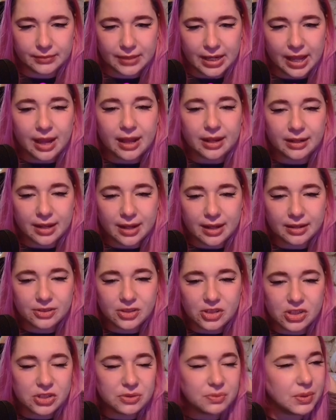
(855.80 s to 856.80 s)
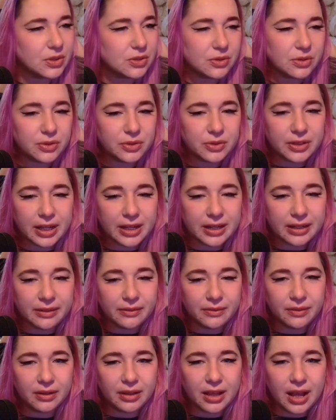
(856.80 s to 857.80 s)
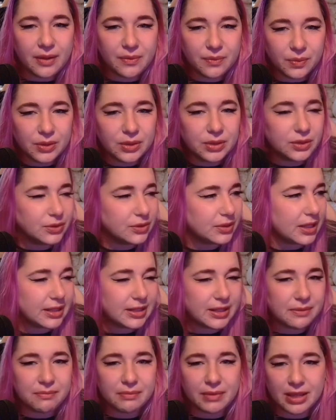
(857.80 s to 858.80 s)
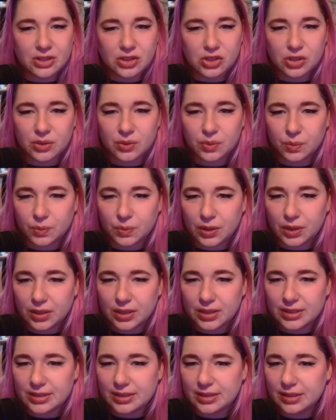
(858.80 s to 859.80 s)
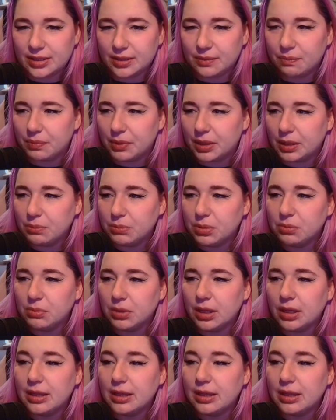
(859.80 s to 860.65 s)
Yeah, and I just want to look at it. I will look at the magical one. Is it a baby?